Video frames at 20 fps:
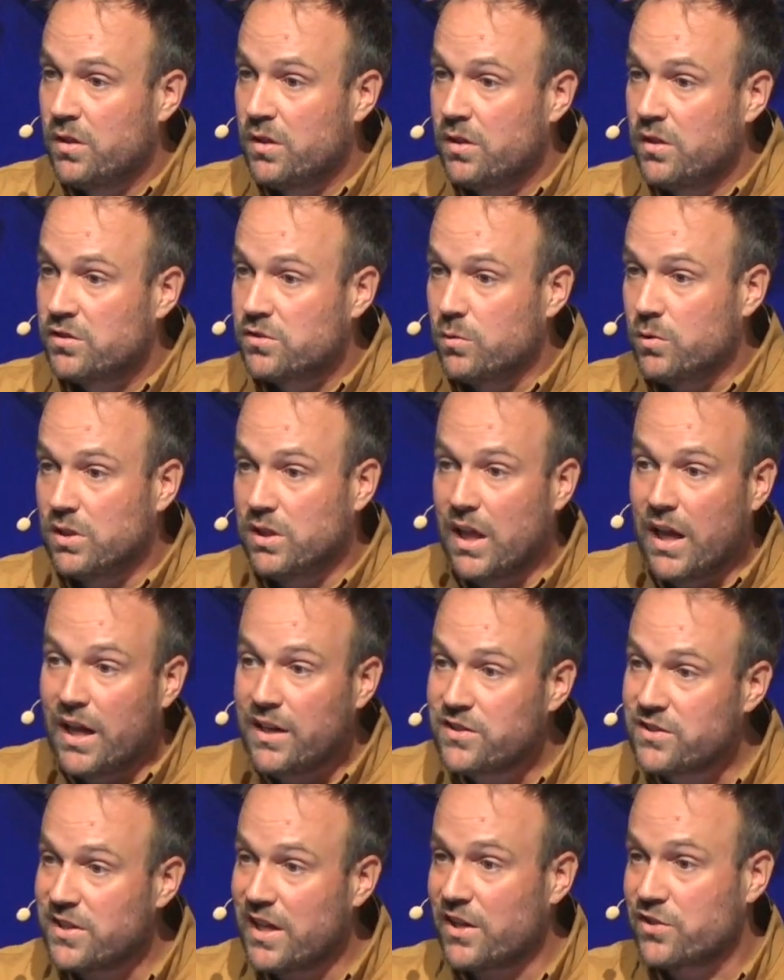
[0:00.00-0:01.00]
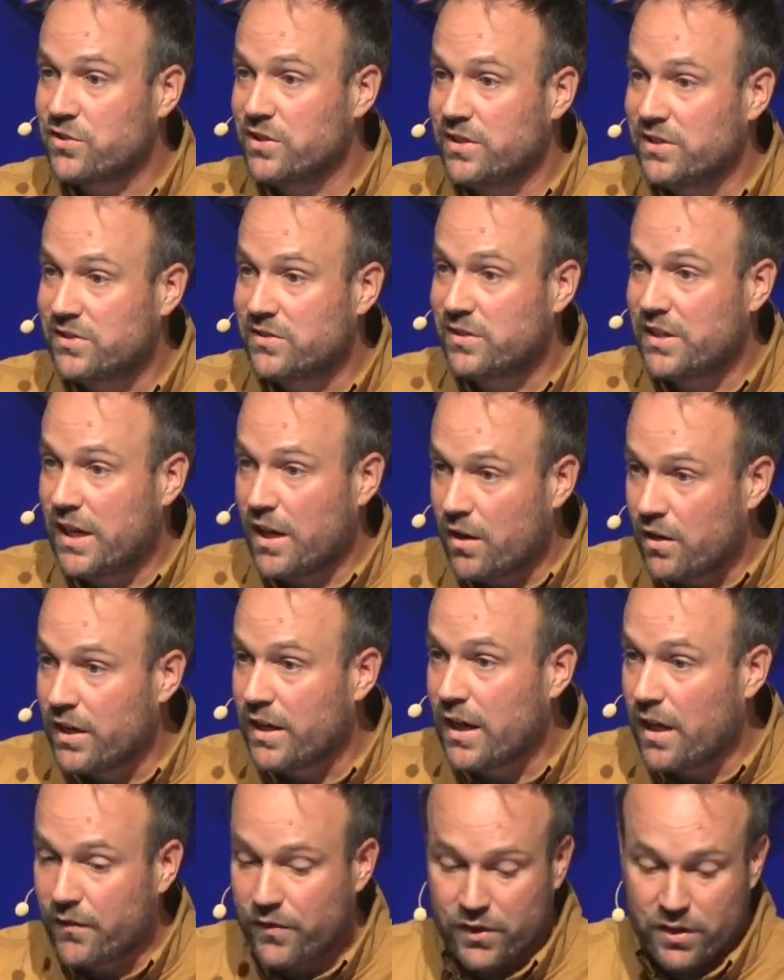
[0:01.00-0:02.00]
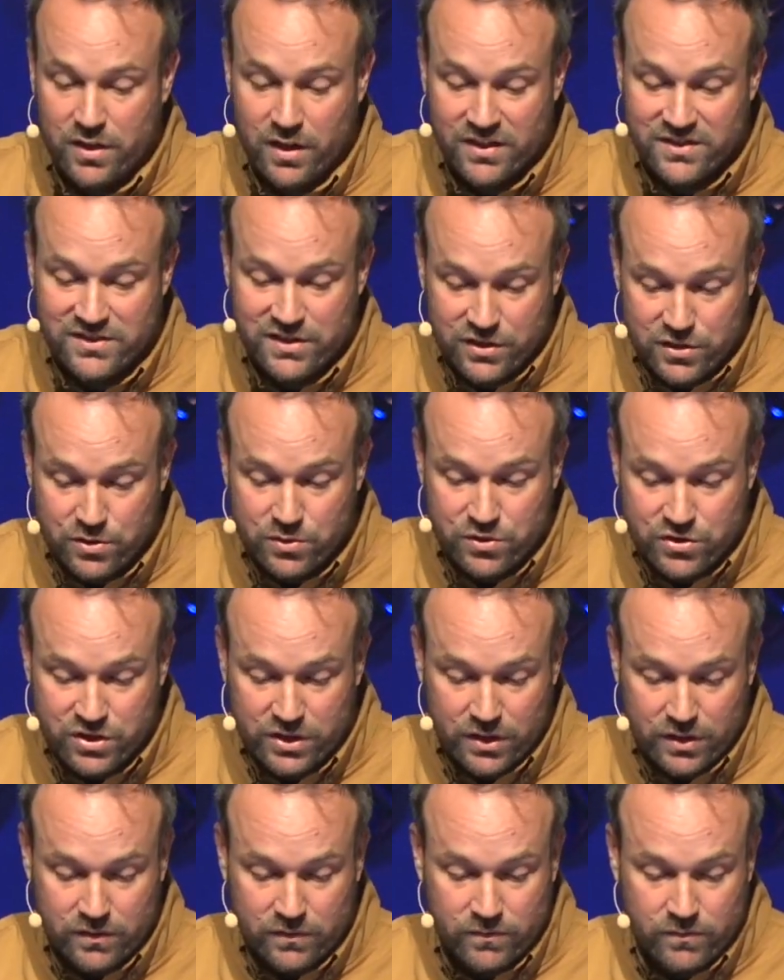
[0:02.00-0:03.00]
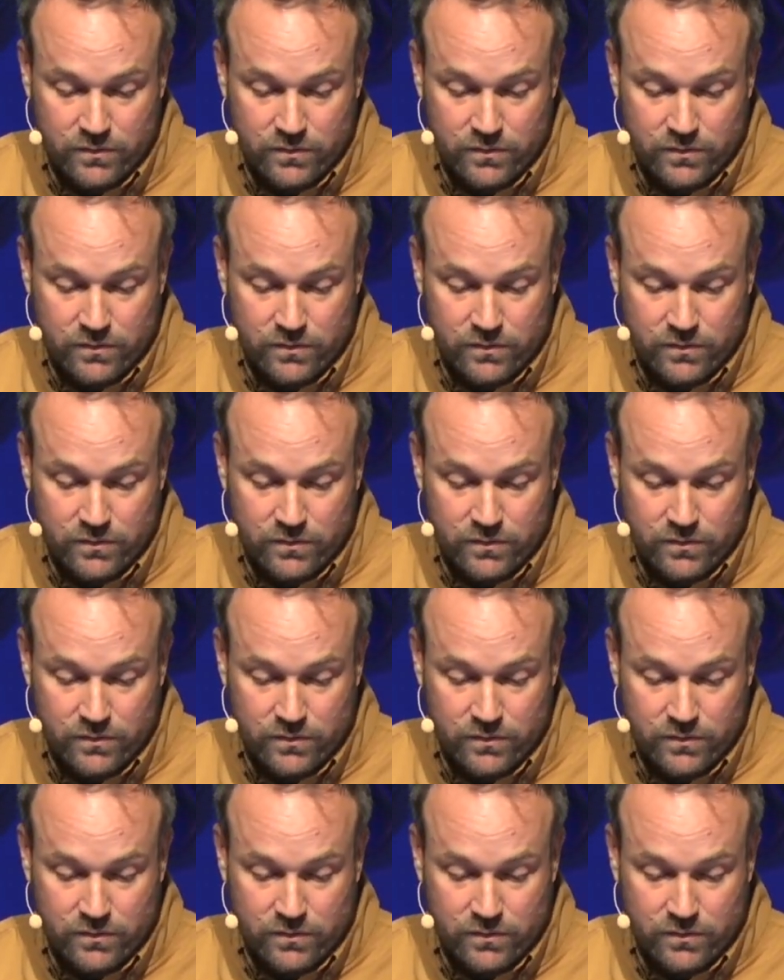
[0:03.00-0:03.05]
So Elijah's actually just carrying out their constitution.